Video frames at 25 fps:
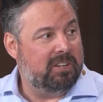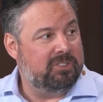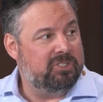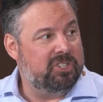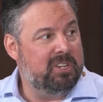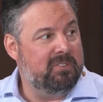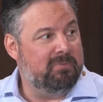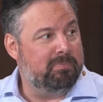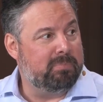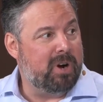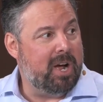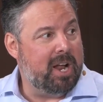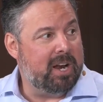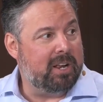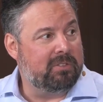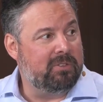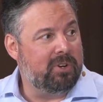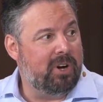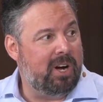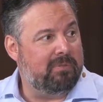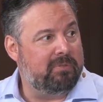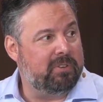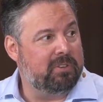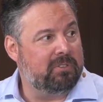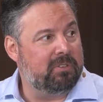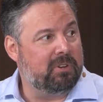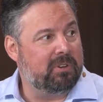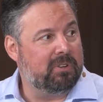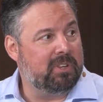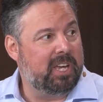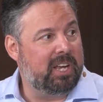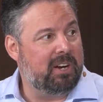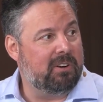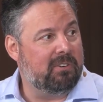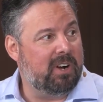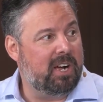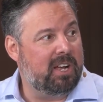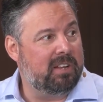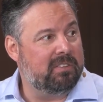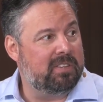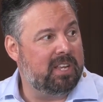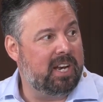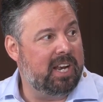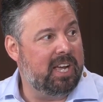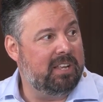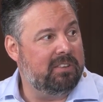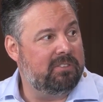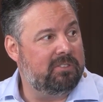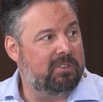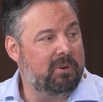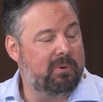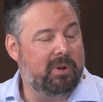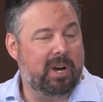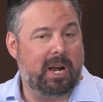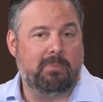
Chief Product Officer later on today too,